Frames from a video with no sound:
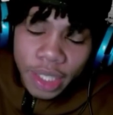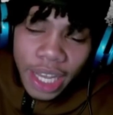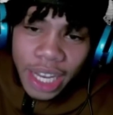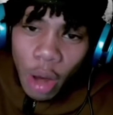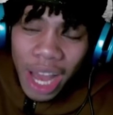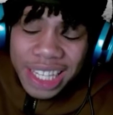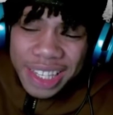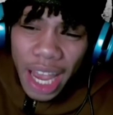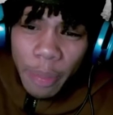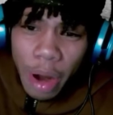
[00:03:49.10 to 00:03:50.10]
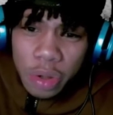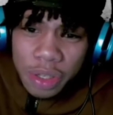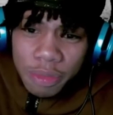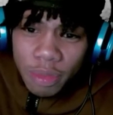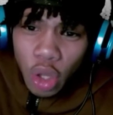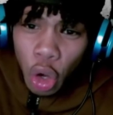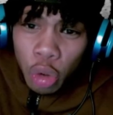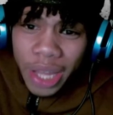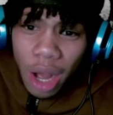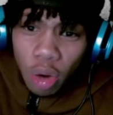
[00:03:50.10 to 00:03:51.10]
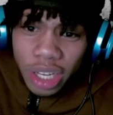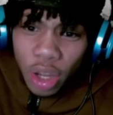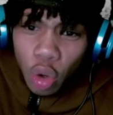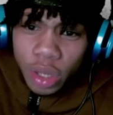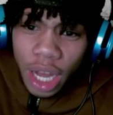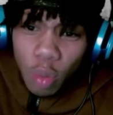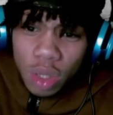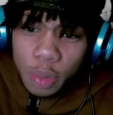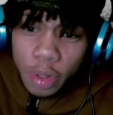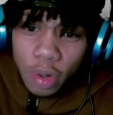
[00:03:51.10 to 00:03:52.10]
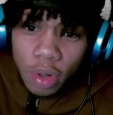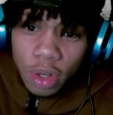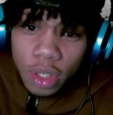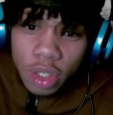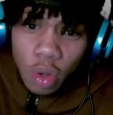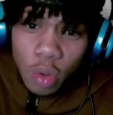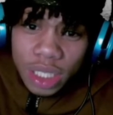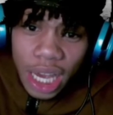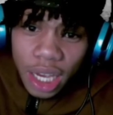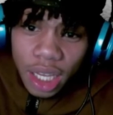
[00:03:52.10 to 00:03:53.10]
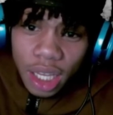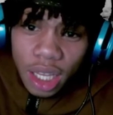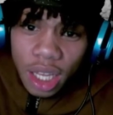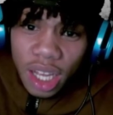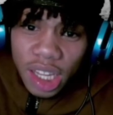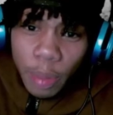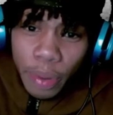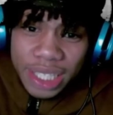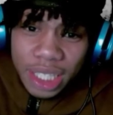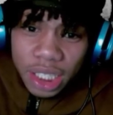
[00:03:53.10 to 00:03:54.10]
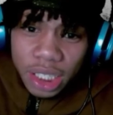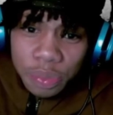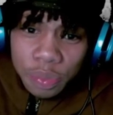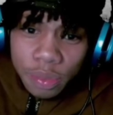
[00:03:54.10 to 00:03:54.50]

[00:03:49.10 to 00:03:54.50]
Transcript: Now hacks' eyebrows, they go down. They go downwards, bro. Cause he's always like depressed and shit.